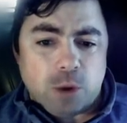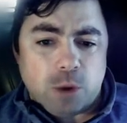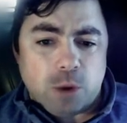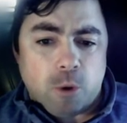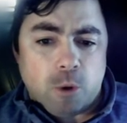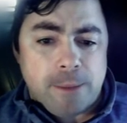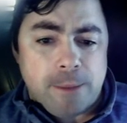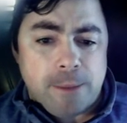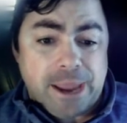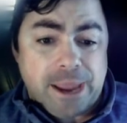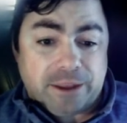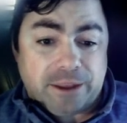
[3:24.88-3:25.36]

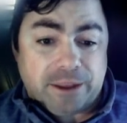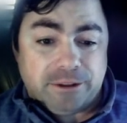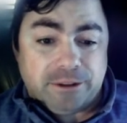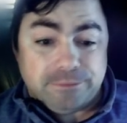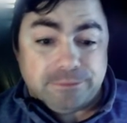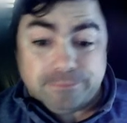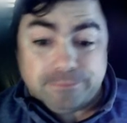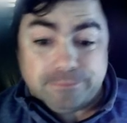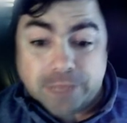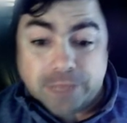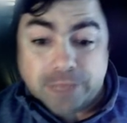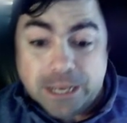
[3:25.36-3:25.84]
Quebec,
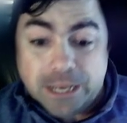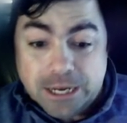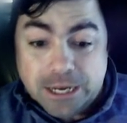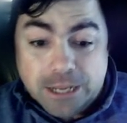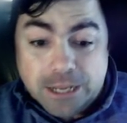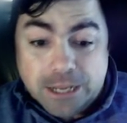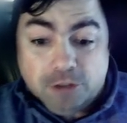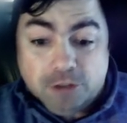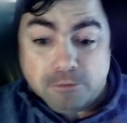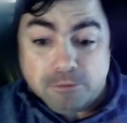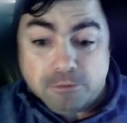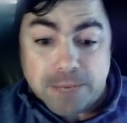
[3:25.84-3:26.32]
it
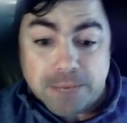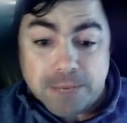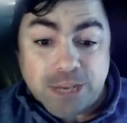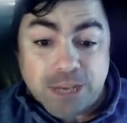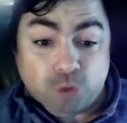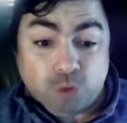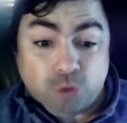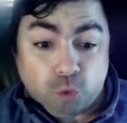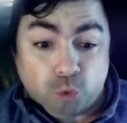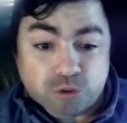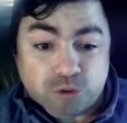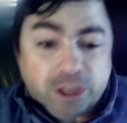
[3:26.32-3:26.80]
is
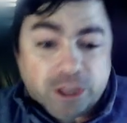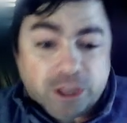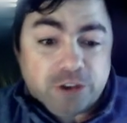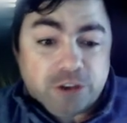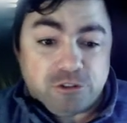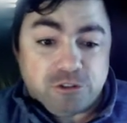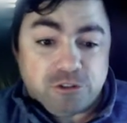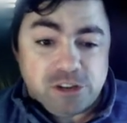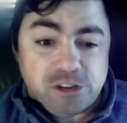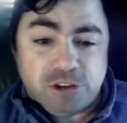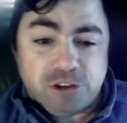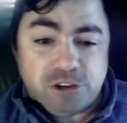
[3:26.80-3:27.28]
measles that
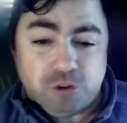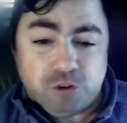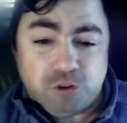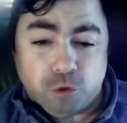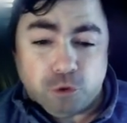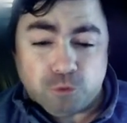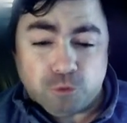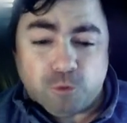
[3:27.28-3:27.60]
is issued. issue.